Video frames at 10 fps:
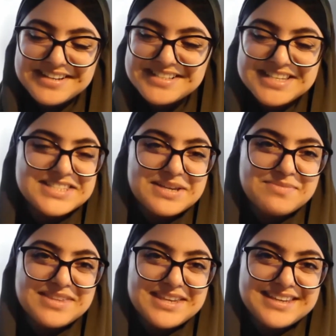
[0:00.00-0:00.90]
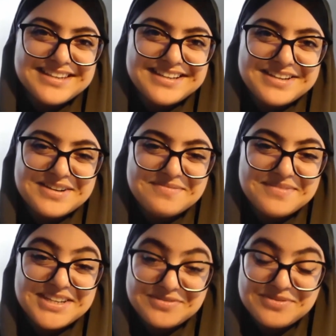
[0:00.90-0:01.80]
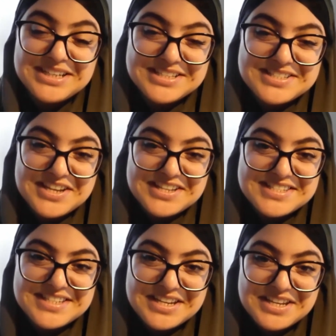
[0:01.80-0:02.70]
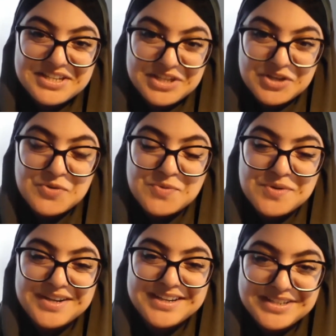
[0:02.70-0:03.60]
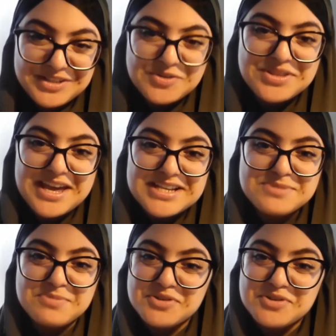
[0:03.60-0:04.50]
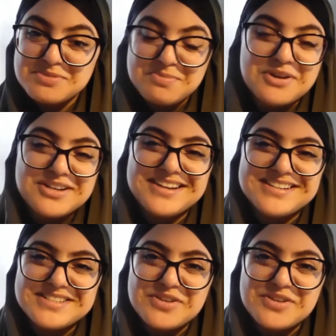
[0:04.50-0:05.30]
said something. It really is just you. You're the expert. Spotlight is